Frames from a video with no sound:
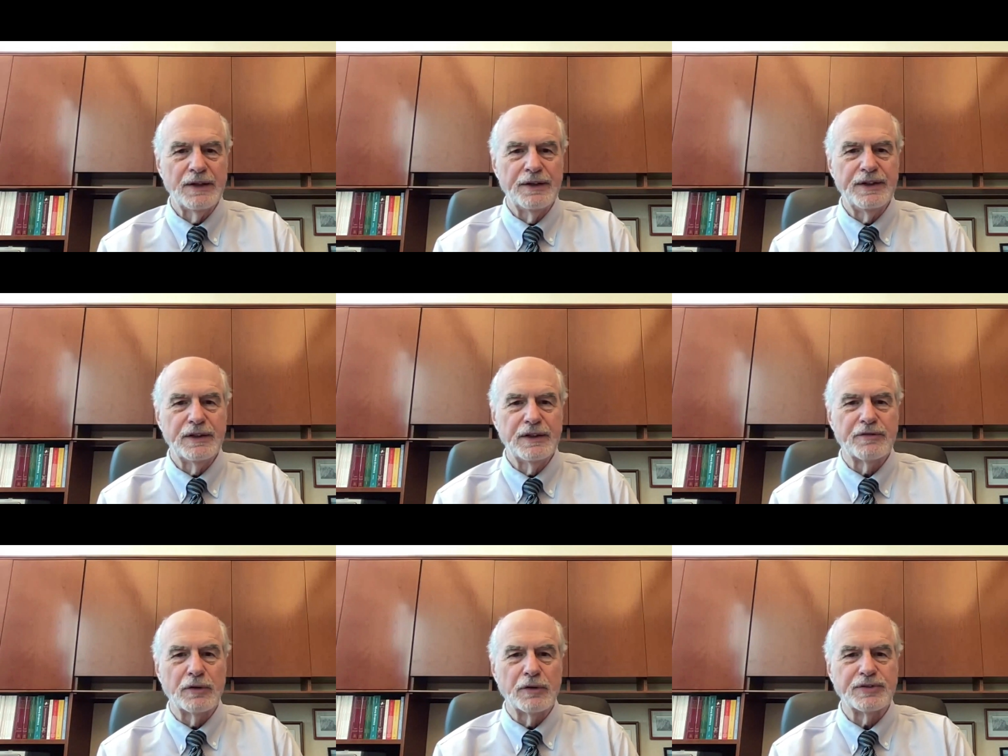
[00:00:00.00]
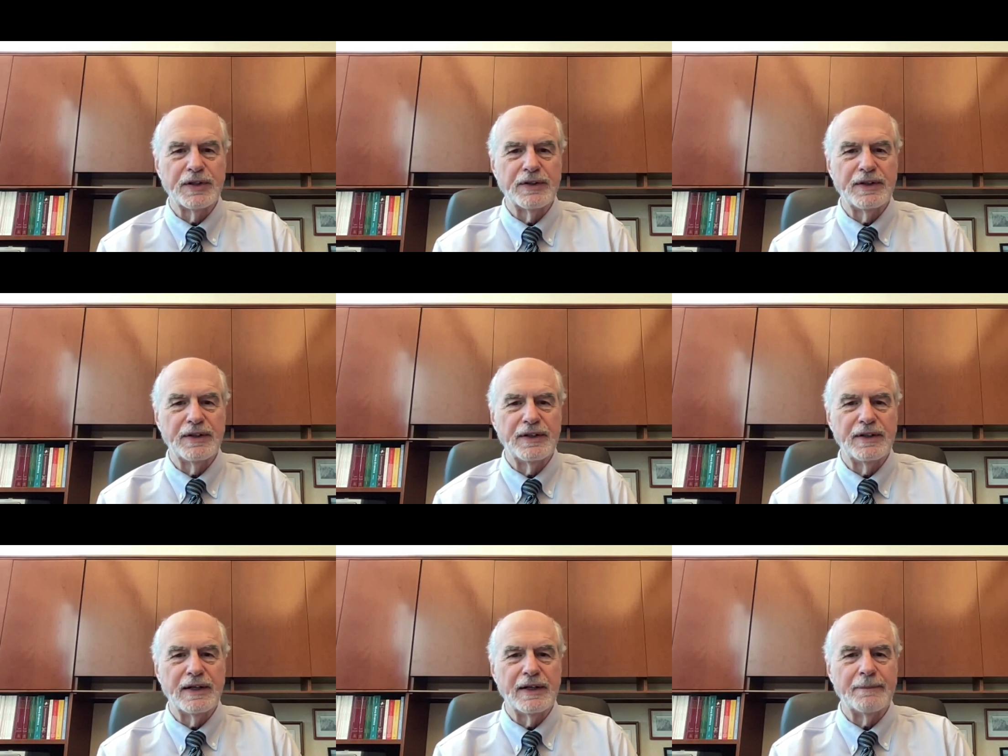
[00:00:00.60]
The info's in
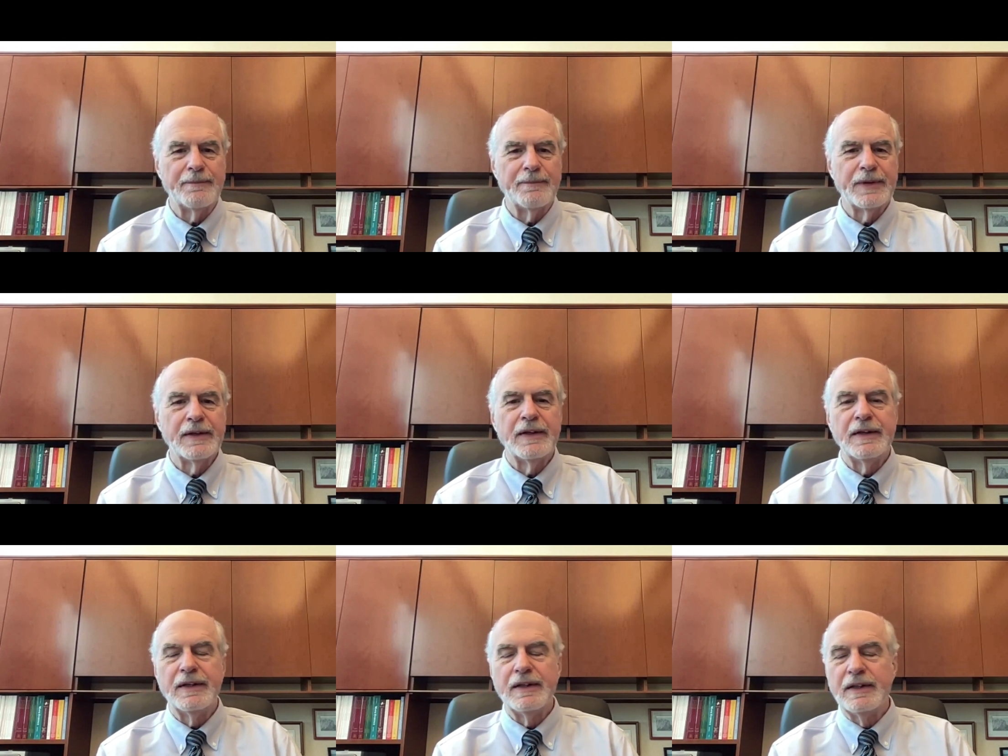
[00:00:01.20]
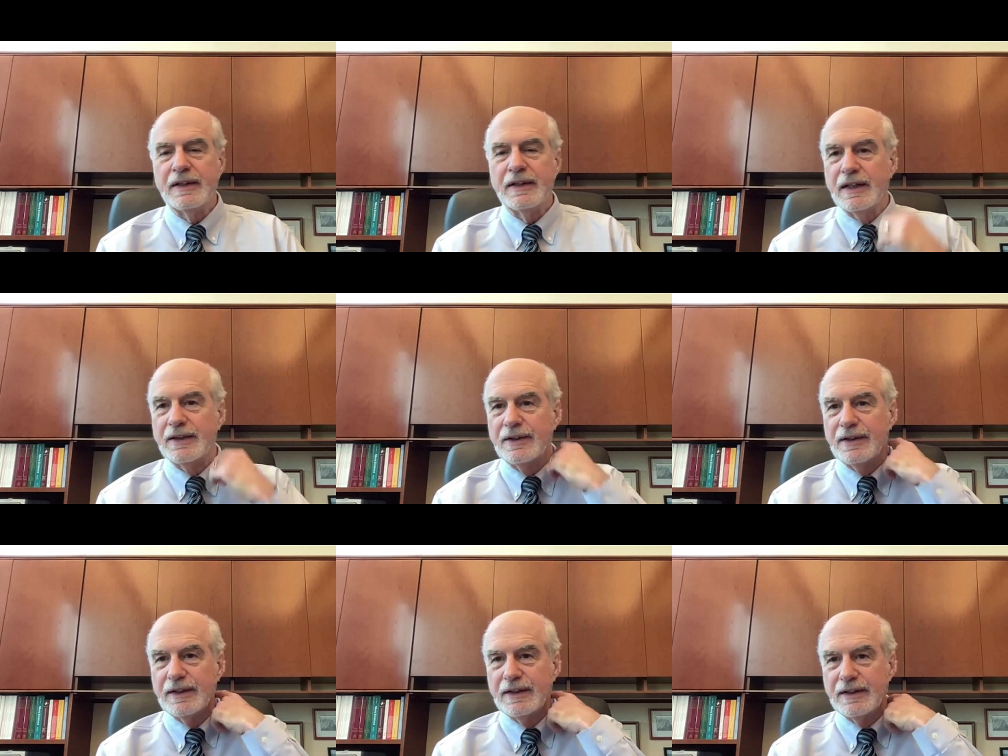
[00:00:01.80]
the
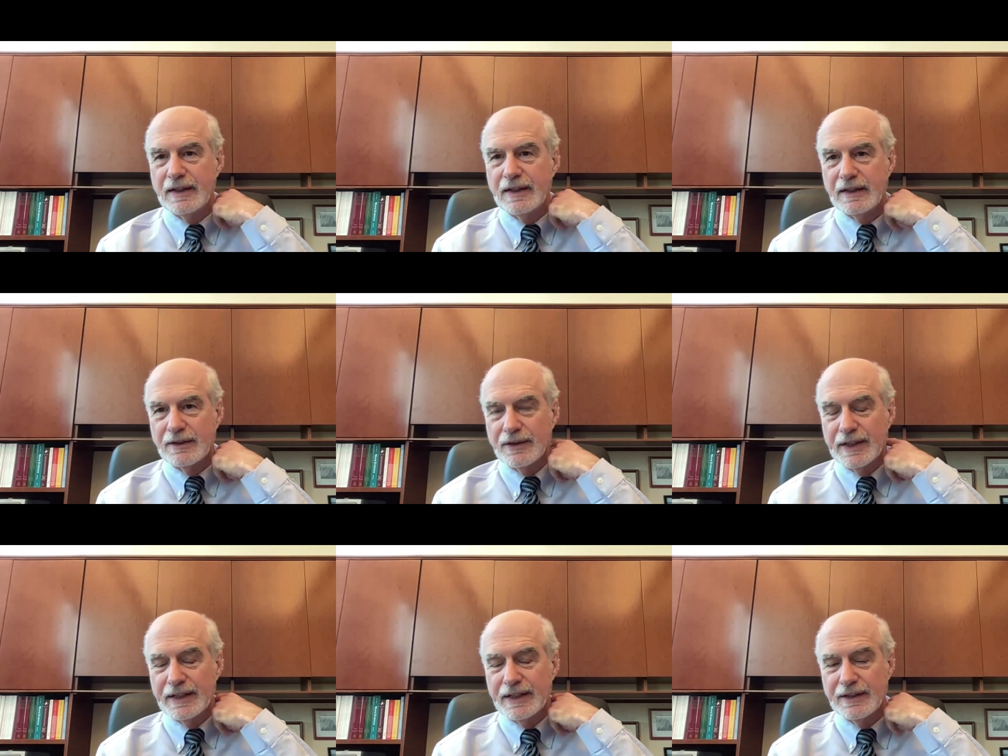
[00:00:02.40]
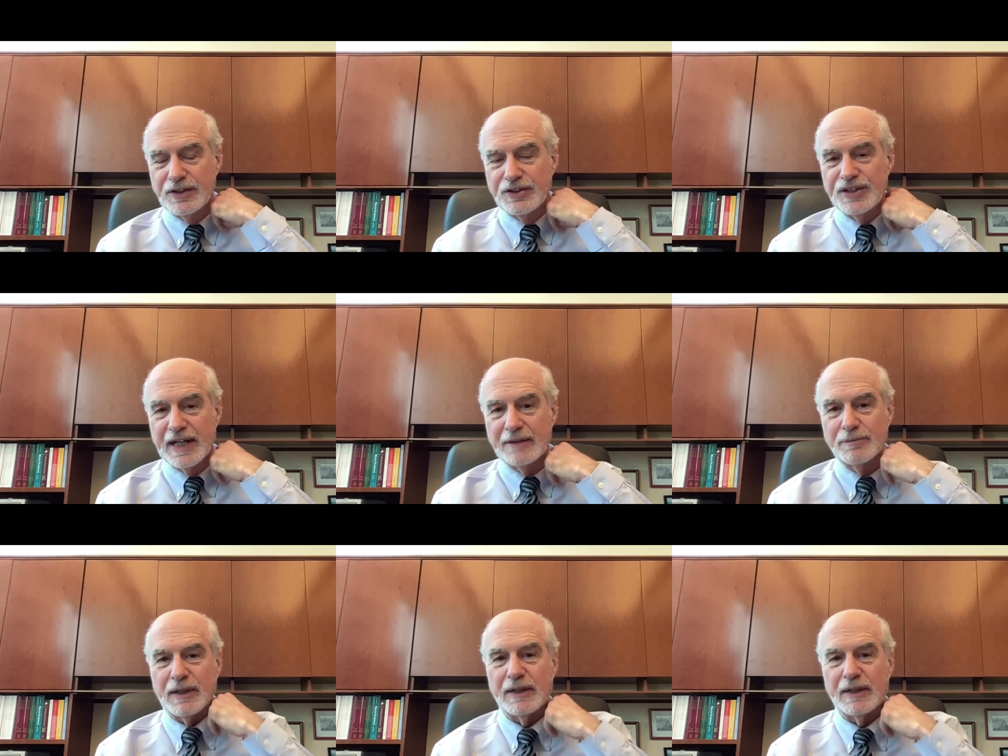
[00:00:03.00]
link in the
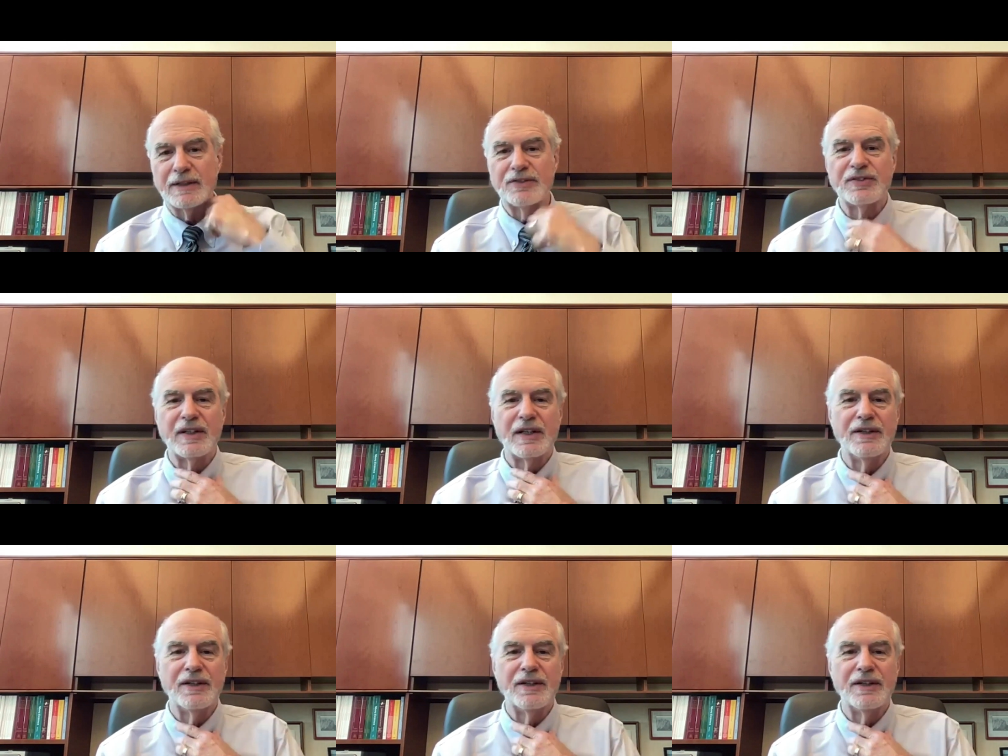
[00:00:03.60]
chat box,